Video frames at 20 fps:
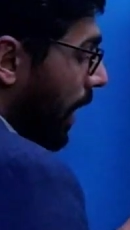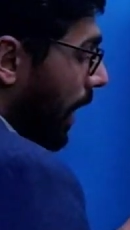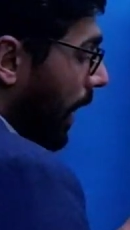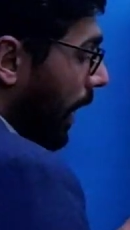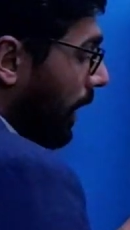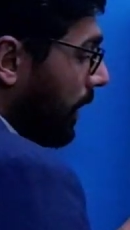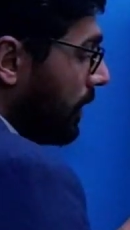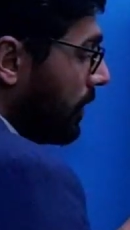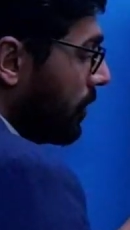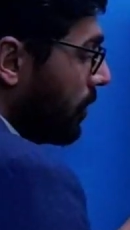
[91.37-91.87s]

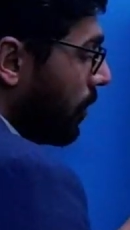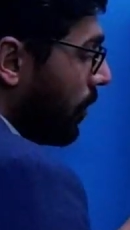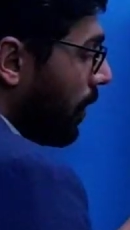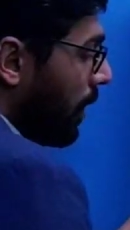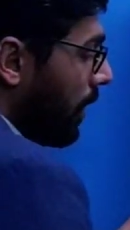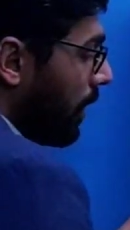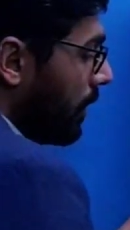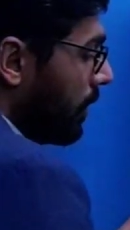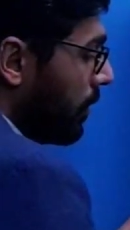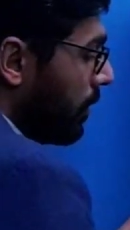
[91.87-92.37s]
a
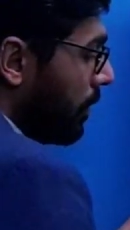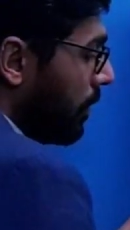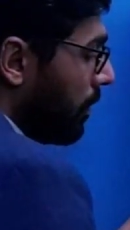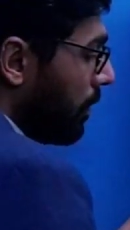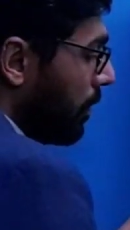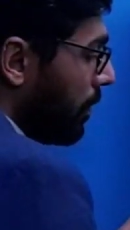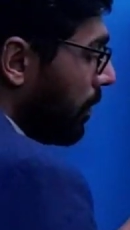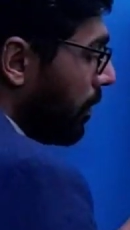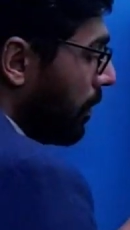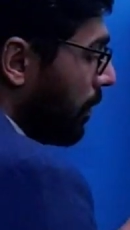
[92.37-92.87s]
squared
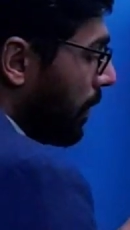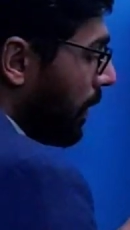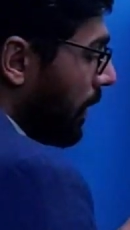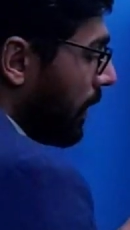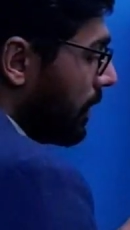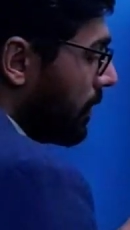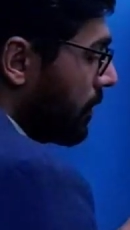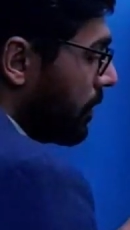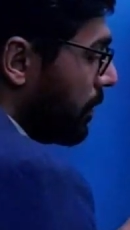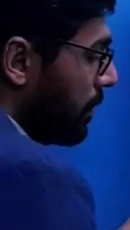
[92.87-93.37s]

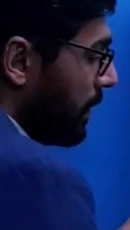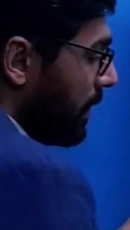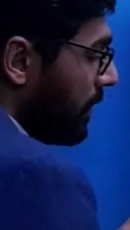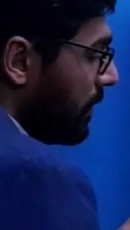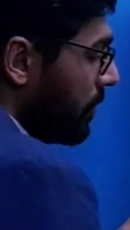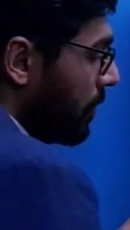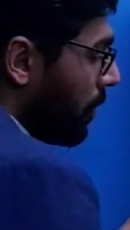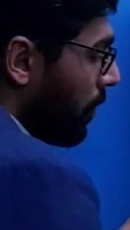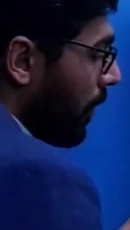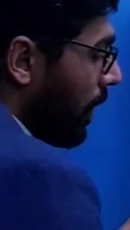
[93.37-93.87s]
plus b
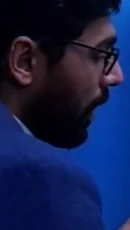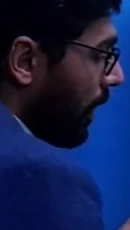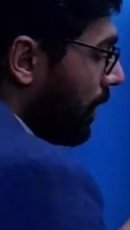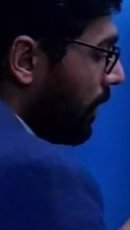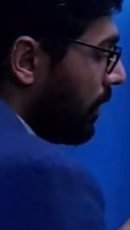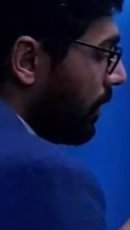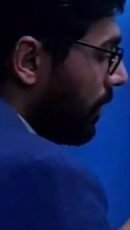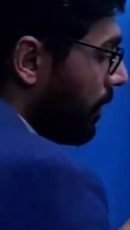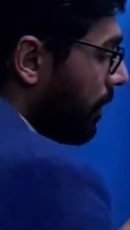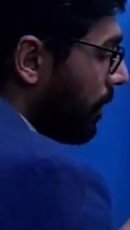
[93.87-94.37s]

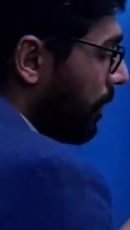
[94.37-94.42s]
squared.